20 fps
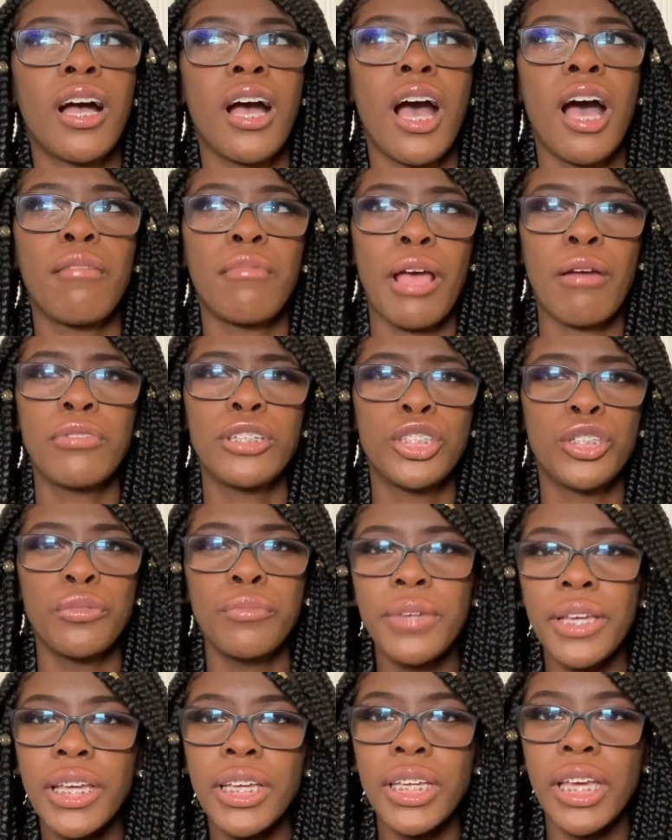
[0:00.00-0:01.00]
I'm like, what you
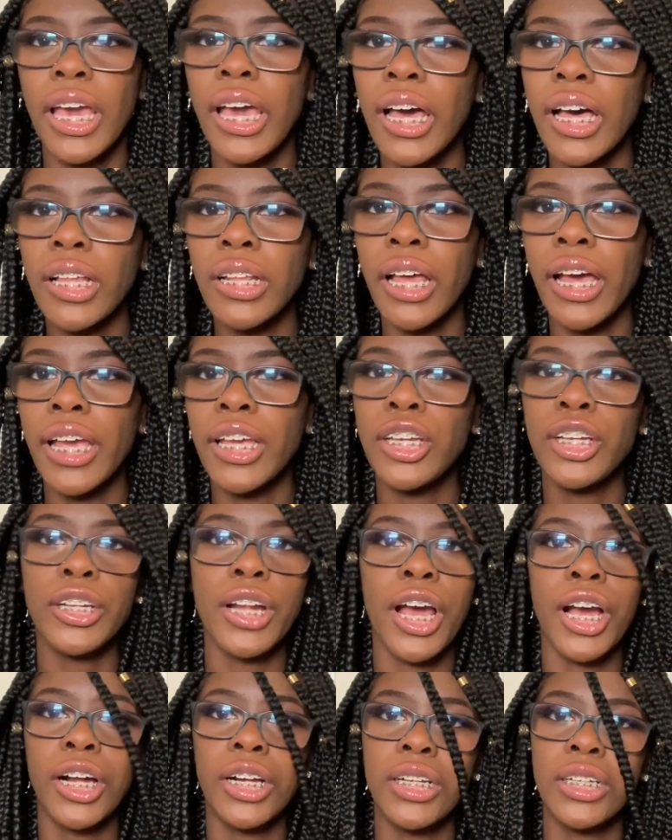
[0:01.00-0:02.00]
mean? Yeah, like, you're
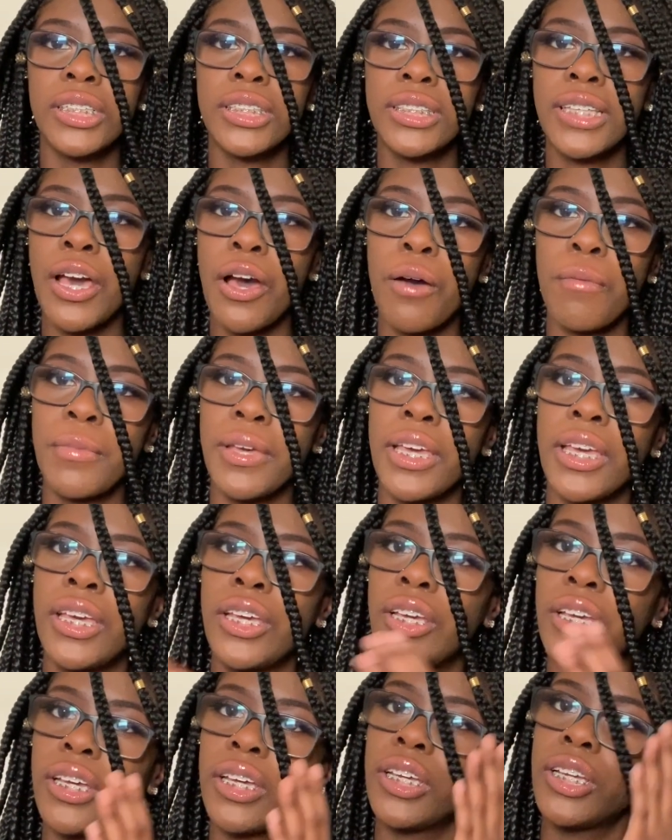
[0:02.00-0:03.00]
not gonna tell
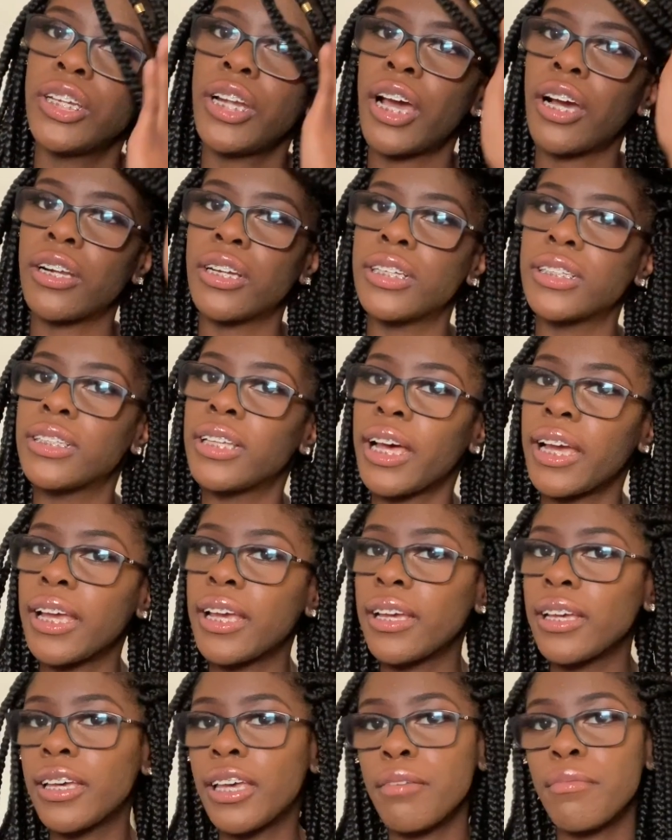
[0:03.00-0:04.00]
me, you're not gonna,
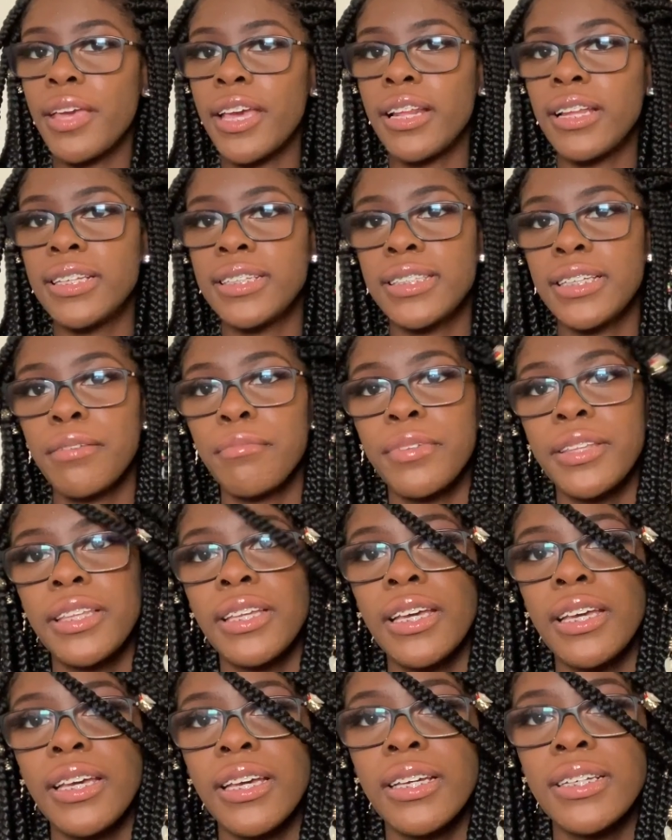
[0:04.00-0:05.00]
like, give me any
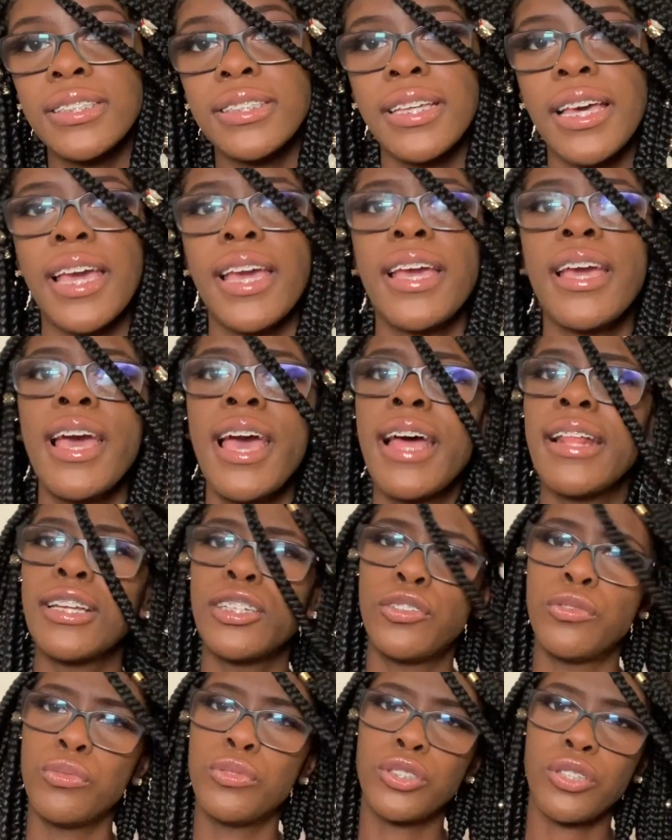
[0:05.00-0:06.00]
sympathy, say
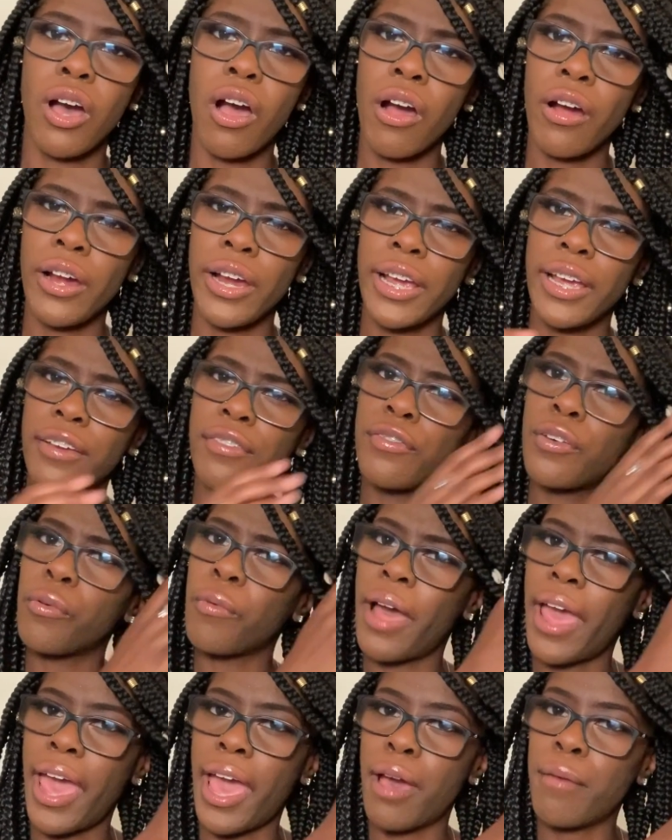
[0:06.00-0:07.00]
that you're sorry for
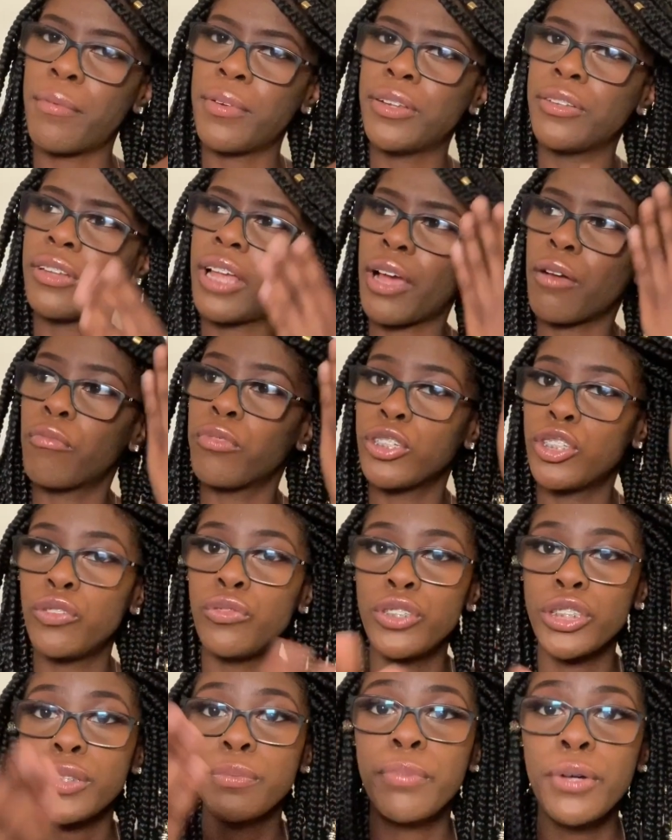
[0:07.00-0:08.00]
what happened, like, what you
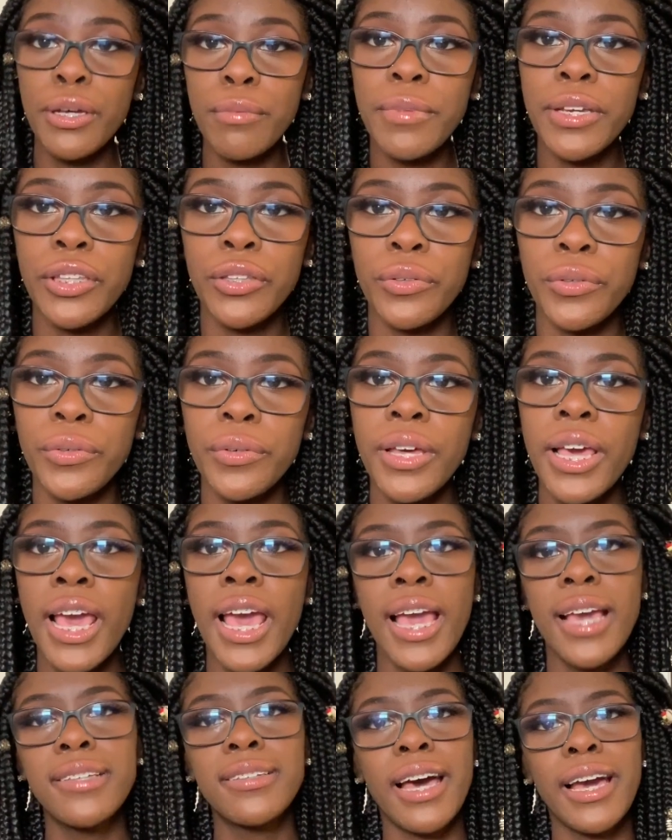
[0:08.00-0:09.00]
just put me through.
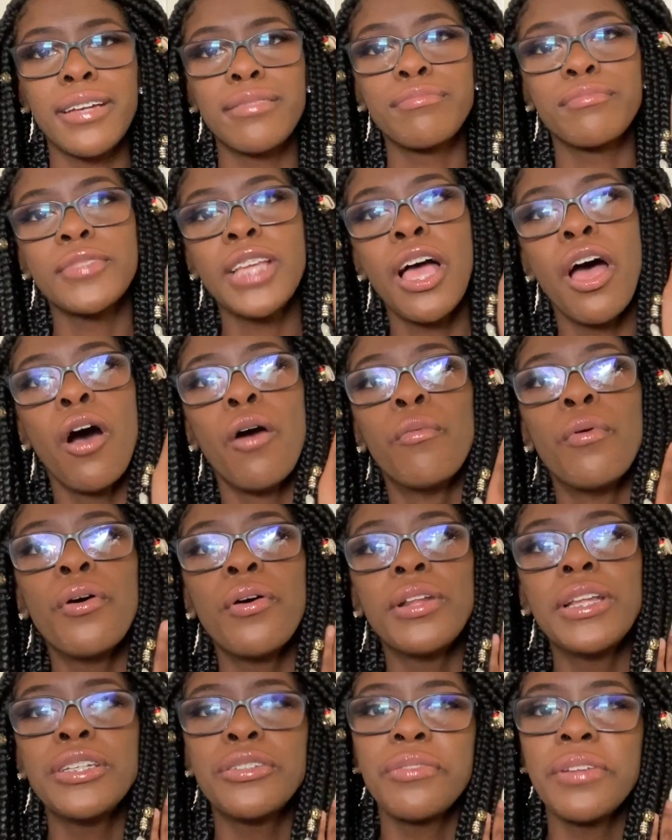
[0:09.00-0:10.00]
He's like, well,
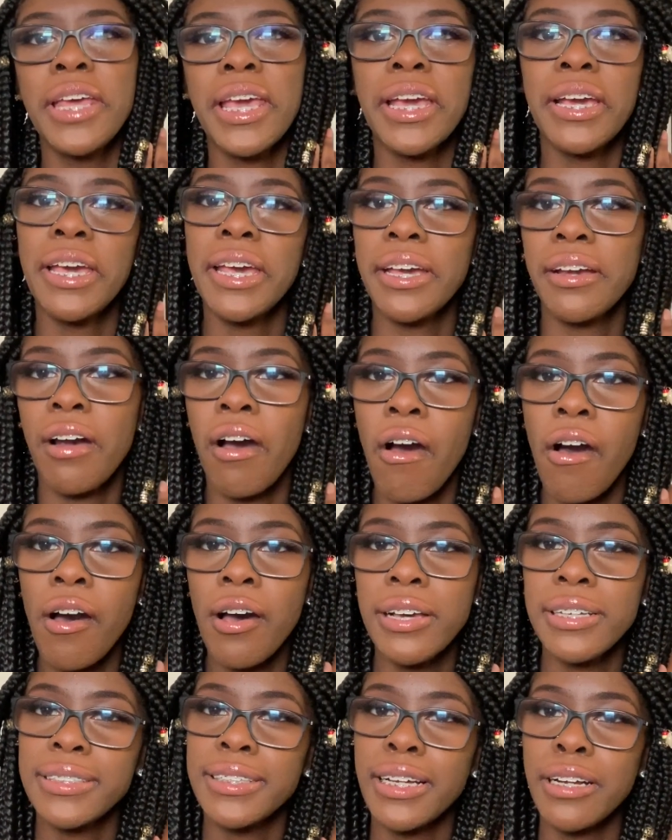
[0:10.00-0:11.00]
at least you didn't get
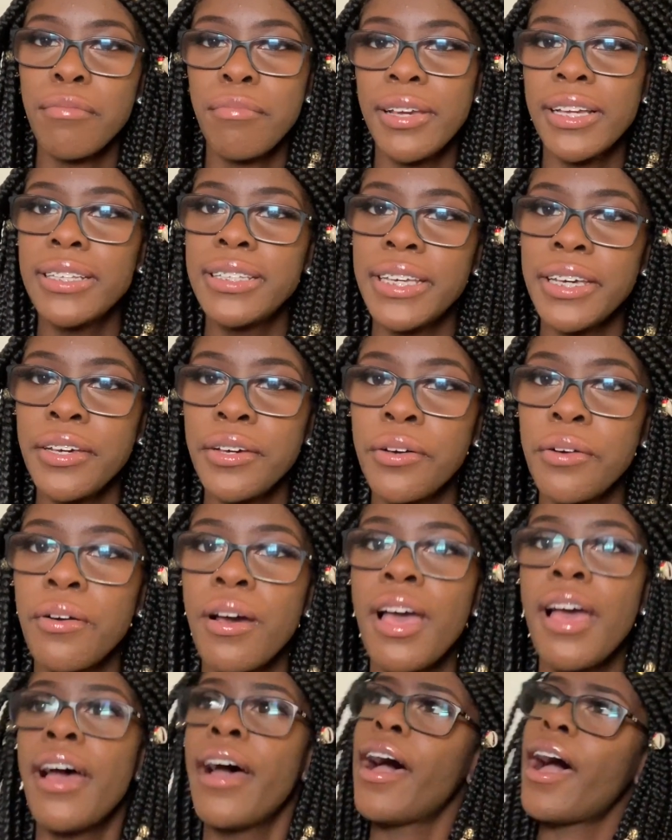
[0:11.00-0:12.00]
caught. It's not a big deal.
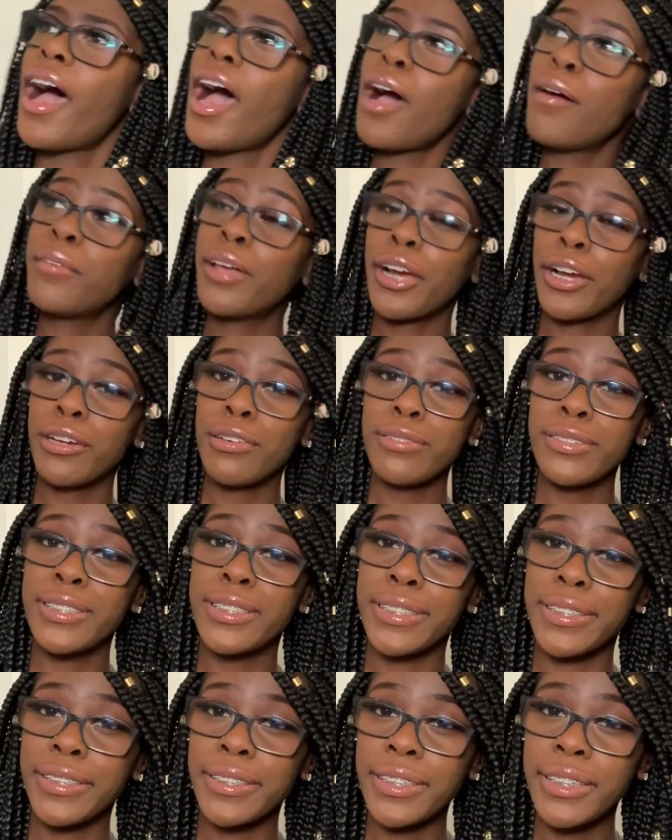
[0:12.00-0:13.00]
I'm like, are you
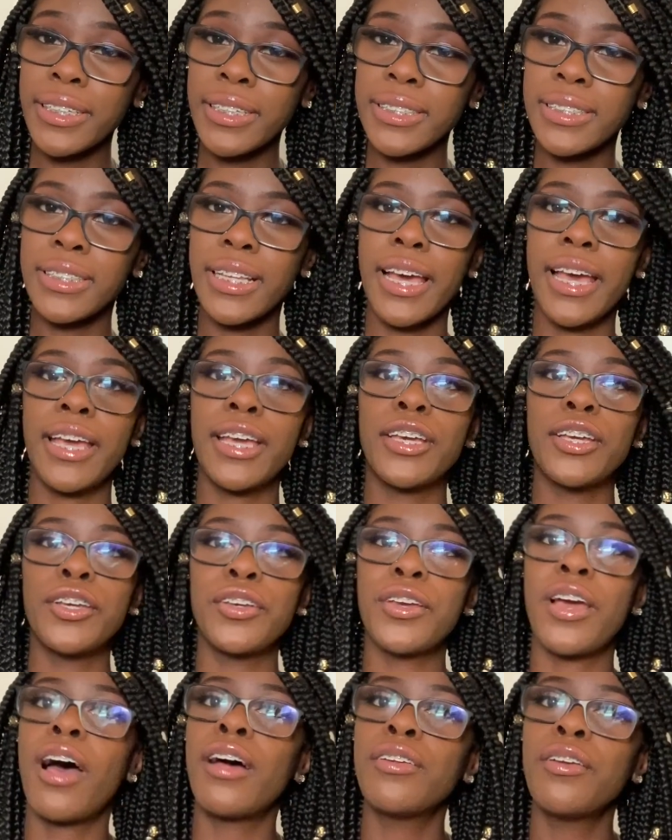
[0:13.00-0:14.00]
serious?
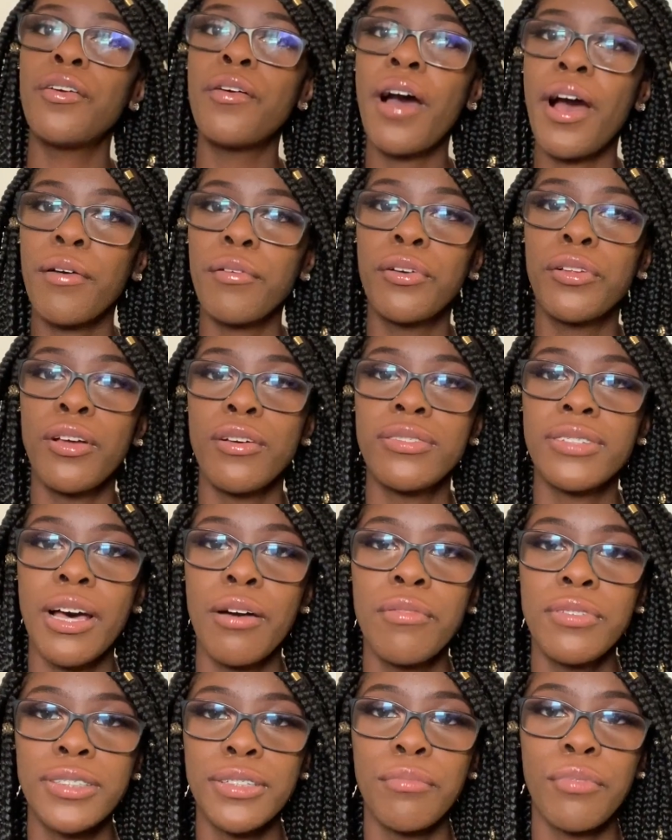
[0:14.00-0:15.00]
Like, y'all know how close I
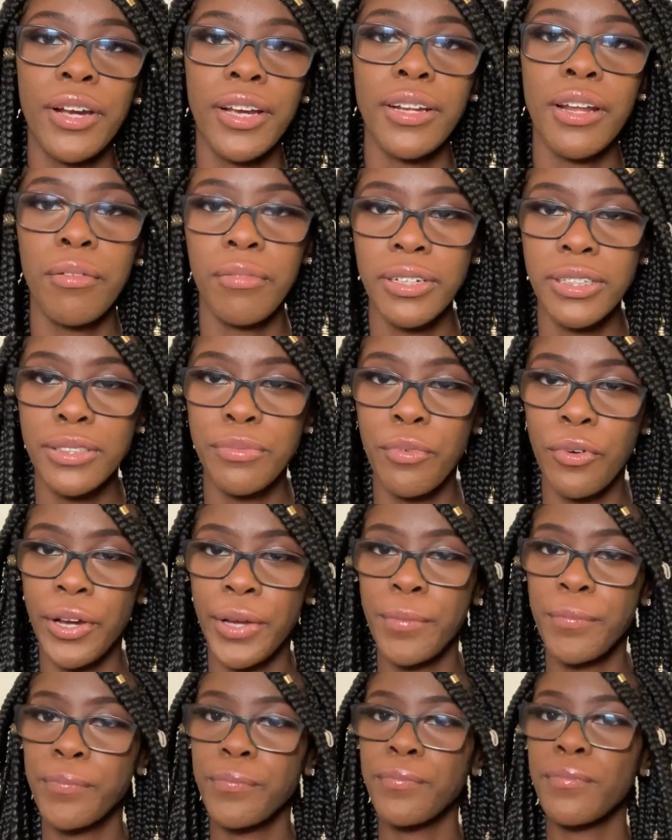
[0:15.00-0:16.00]
was to breaking up with this boy?